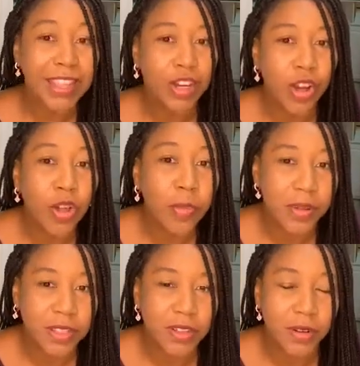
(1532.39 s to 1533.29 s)
the
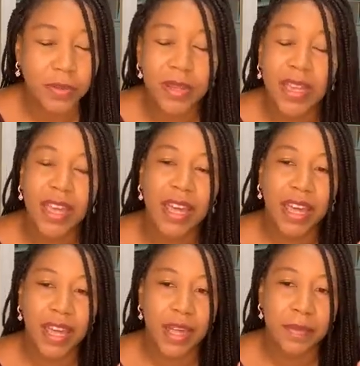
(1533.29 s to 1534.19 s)
colposcope,
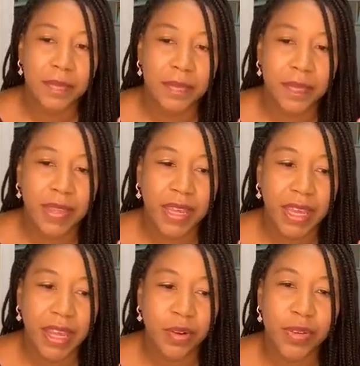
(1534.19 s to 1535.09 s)

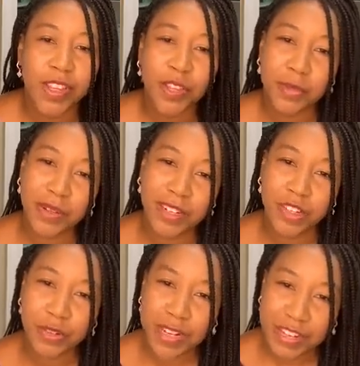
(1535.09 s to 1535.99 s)
and we put a
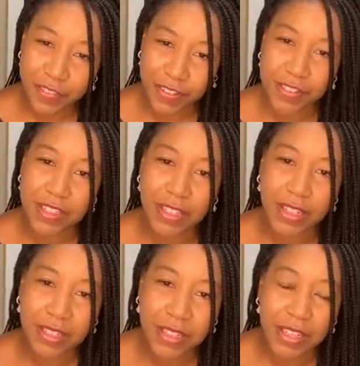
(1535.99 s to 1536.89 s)
green
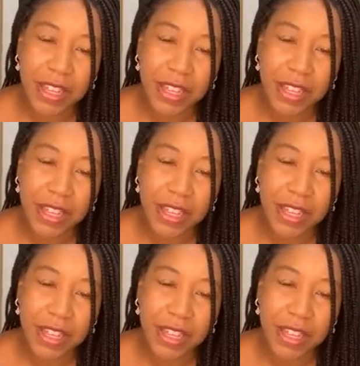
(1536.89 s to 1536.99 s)
filter